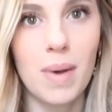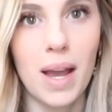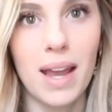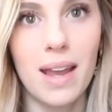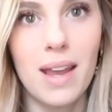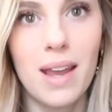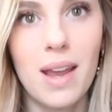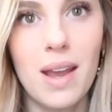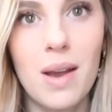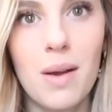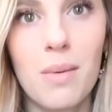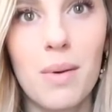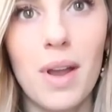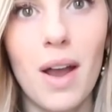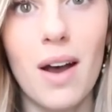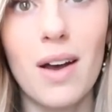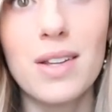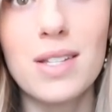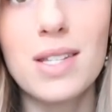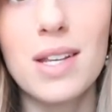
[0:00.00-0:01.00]
But
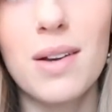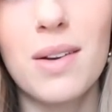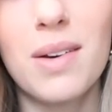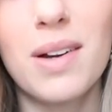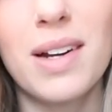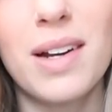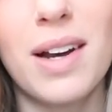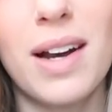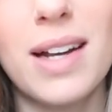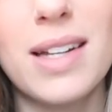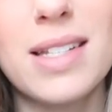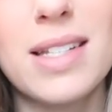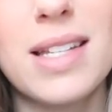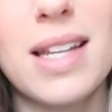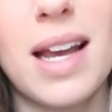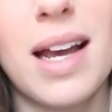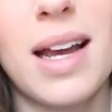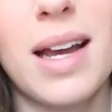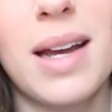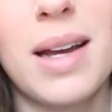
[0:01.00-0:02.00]
we also got
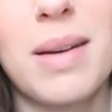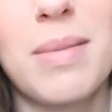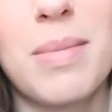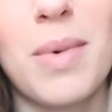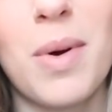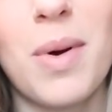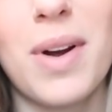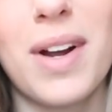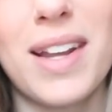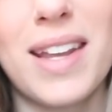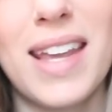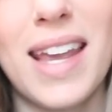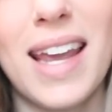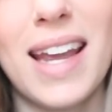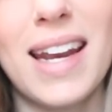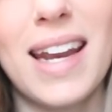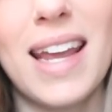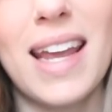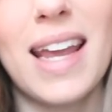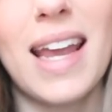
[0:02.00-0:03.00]
some
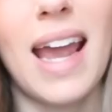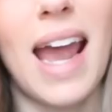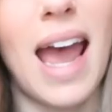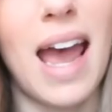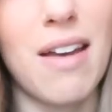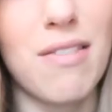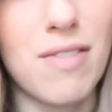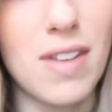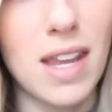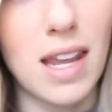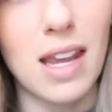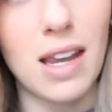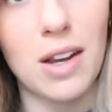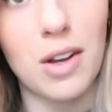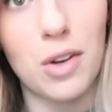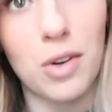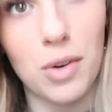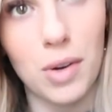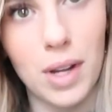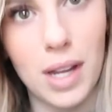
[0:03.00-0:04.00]
organic
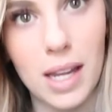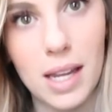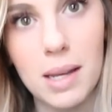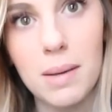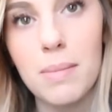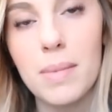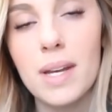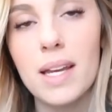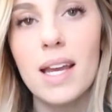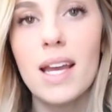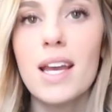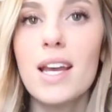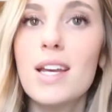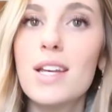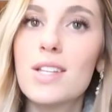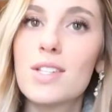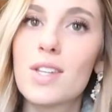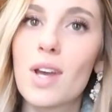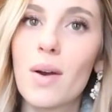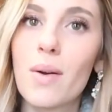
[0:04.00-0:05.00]
heavy cream.
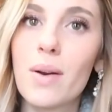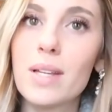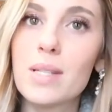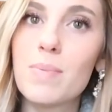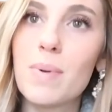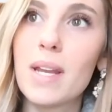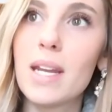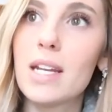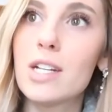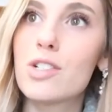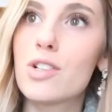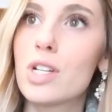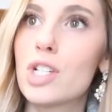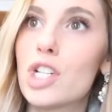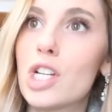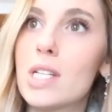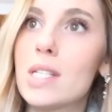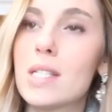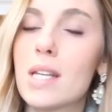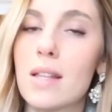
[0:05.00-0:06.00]
So his
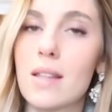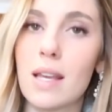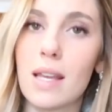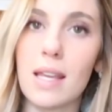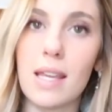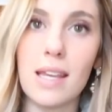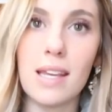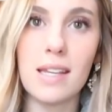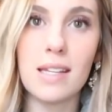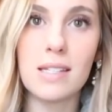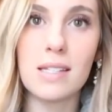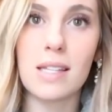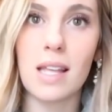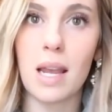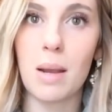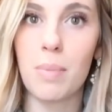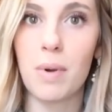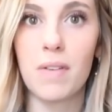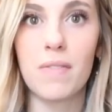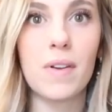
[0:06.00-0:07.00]
pediatrician said that he's
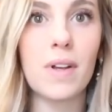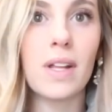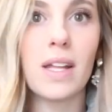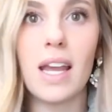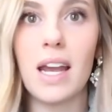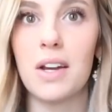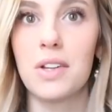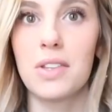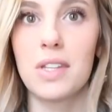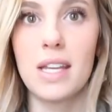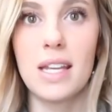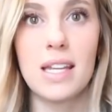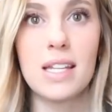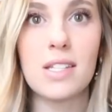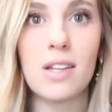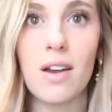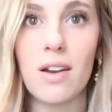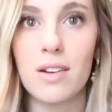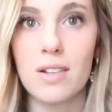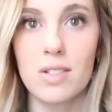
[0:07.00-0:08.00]
like perfectly healthy.
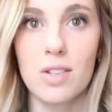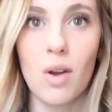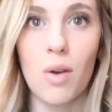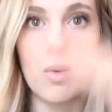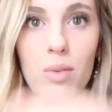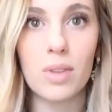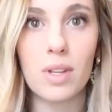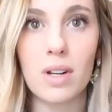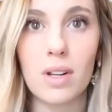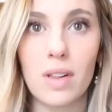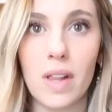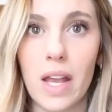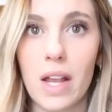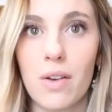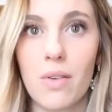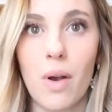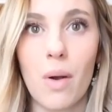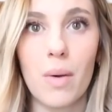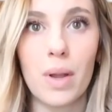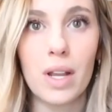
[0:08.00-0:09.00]
He's on his own little
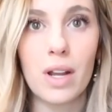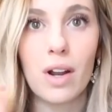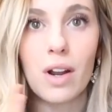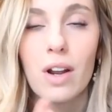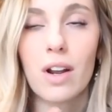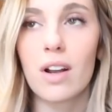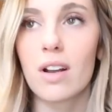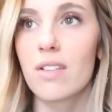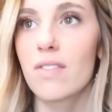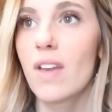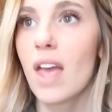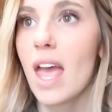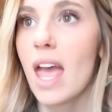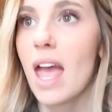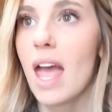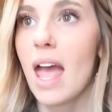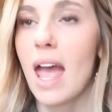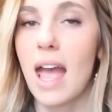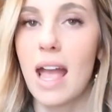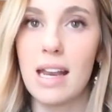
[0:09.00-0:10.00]
like growing curve
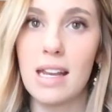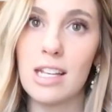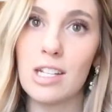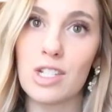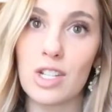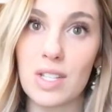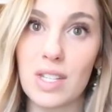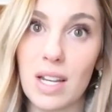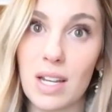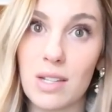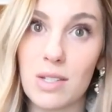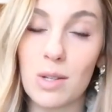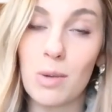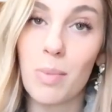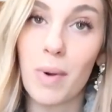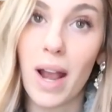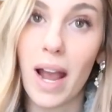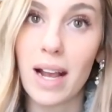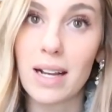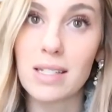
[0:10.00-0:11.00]
and he's just like
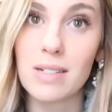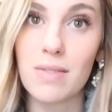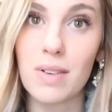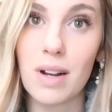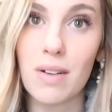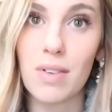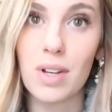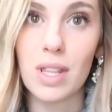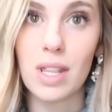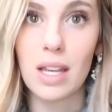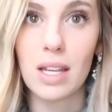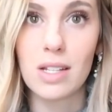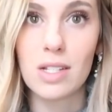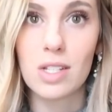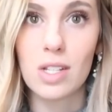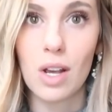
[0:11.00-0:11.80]
super active and everything.